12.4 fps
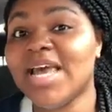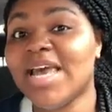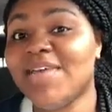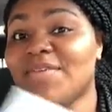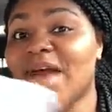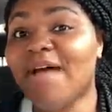
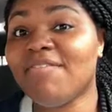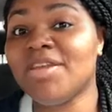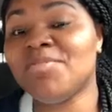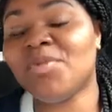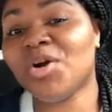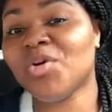If you have any
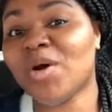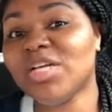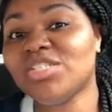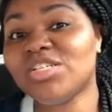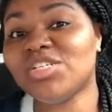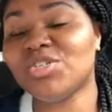more
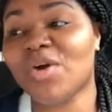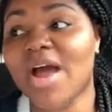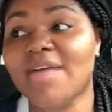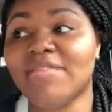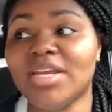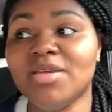questions or
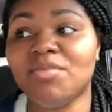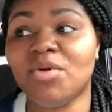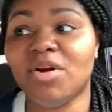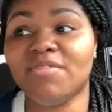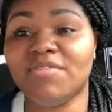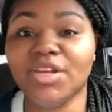have any
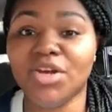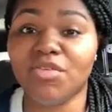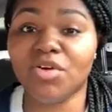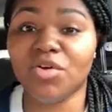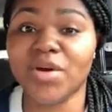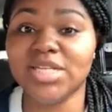more video
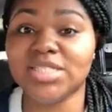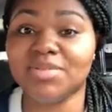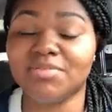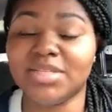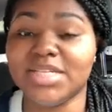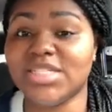requests, then
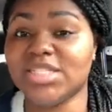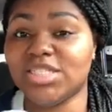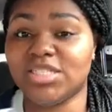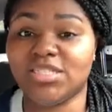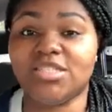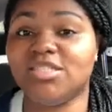please,
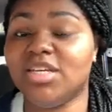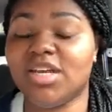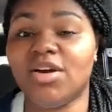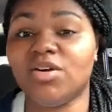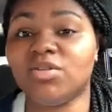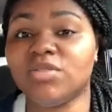
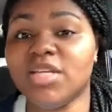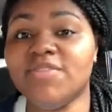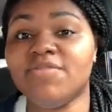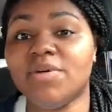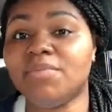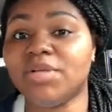
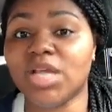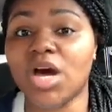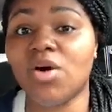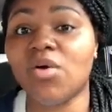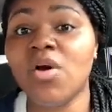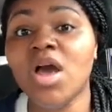leave them
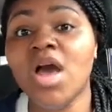below.